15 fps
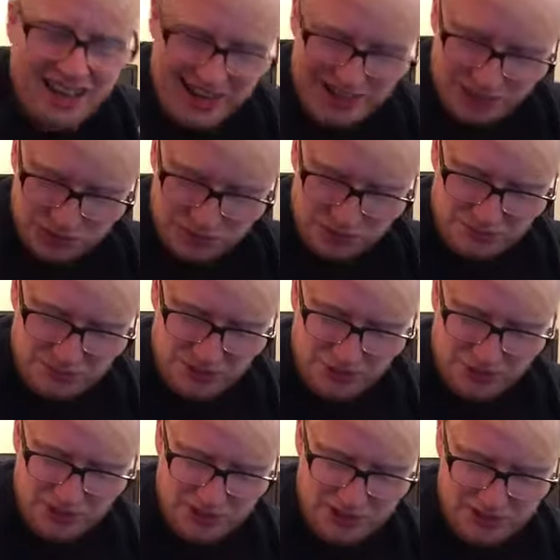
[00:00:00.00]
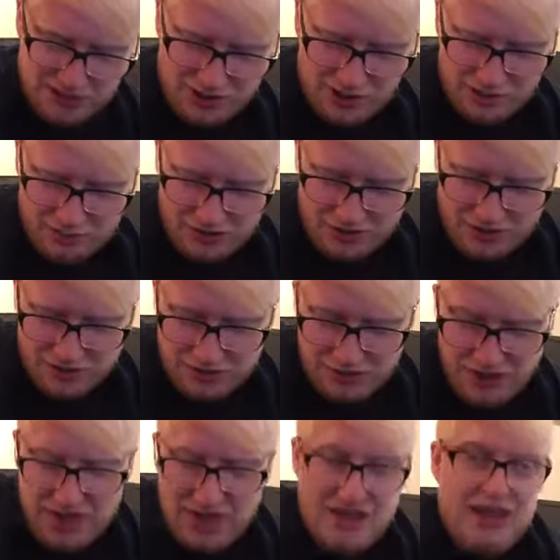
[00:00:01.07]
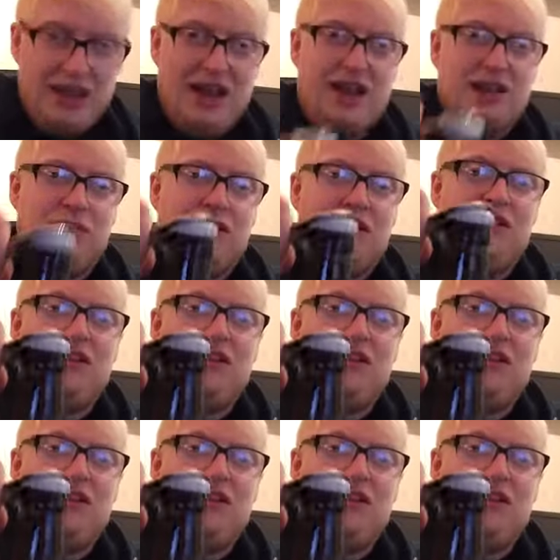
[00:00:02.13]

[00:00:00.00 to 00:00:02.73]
actual bottle opener. Anyway,